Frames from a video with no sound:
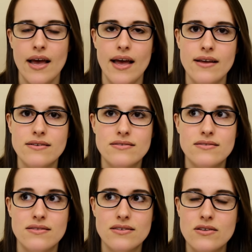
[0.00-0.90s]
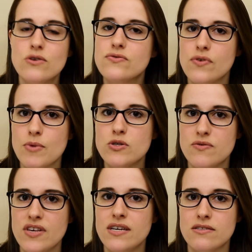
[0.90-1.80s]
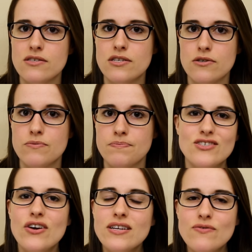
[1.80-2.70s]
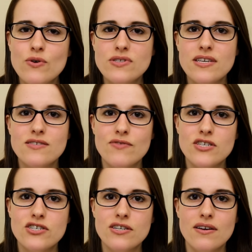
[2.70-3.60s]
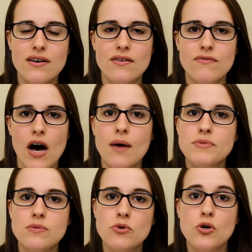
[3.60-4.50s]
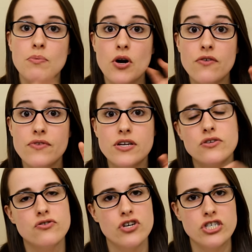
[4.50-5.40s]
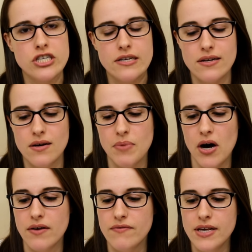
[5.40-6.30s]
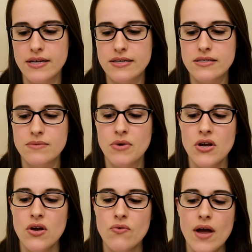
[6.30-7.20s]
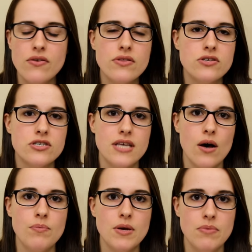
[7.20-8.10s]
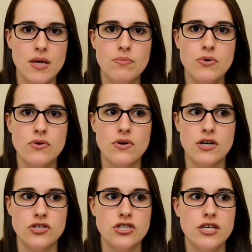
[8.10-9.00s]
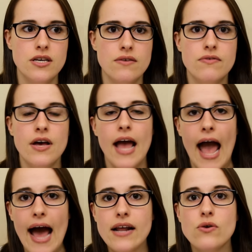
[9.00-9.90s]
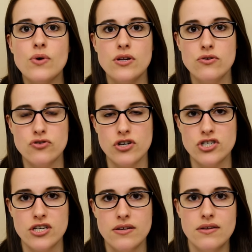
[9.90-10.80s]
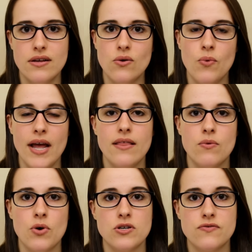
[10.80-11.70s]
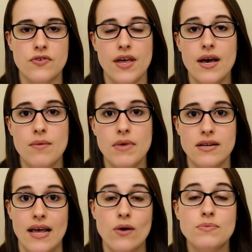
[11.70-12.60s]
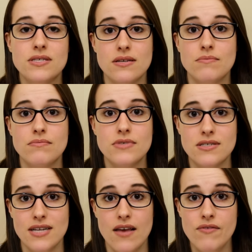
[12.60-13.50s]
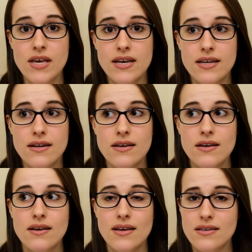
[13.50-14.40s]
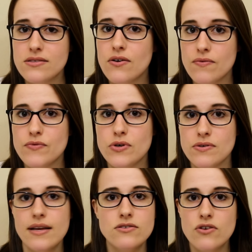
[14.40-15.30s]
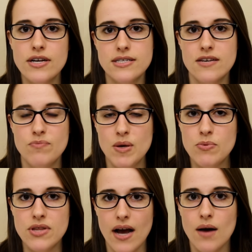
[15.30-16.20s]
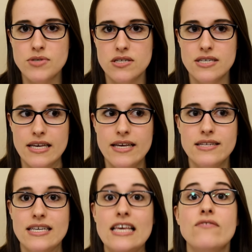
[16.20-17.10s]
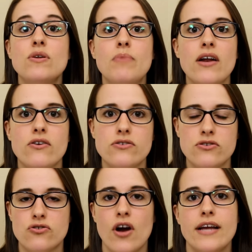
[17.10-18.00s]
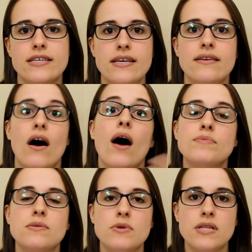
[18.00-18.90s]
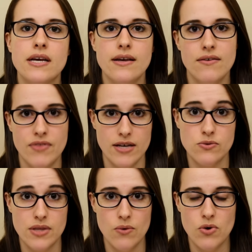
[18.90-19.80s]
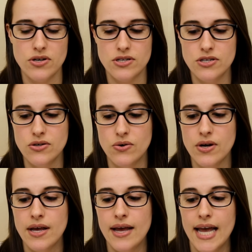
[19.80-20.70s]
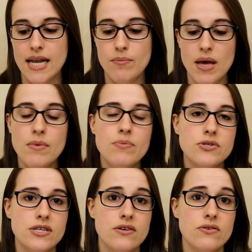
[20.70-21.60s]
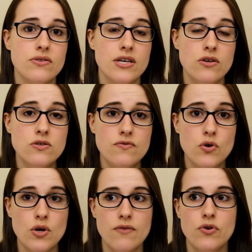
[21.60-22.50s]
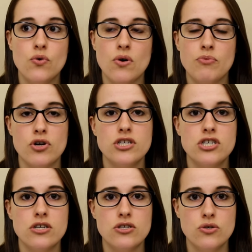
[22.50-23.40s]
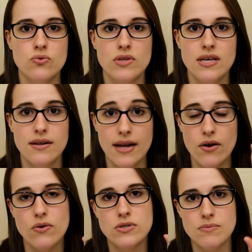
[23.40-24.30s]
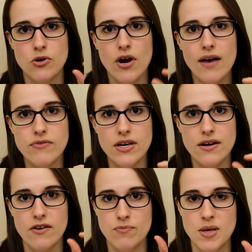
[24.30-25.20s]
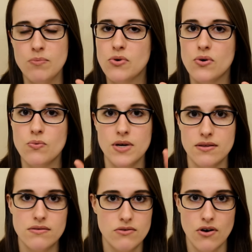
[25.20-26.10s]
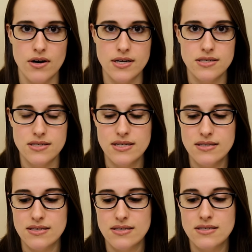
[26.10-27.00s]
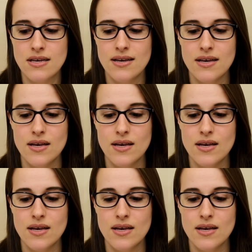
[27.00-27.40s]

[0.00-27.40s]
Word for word: And this goes for most vegans too. Trying to force his vision of optimal, perfect nutrition upon veganism rather than just helping people achieve adequate nutrition in a way that works for them and helps them to stay vegan is harmful. It's great to give people the option to eat even better, to try to eat optimally if that's what they want to do. And it may be particularly useful if you are preaching to the narrow demographic of people with chronic diseases.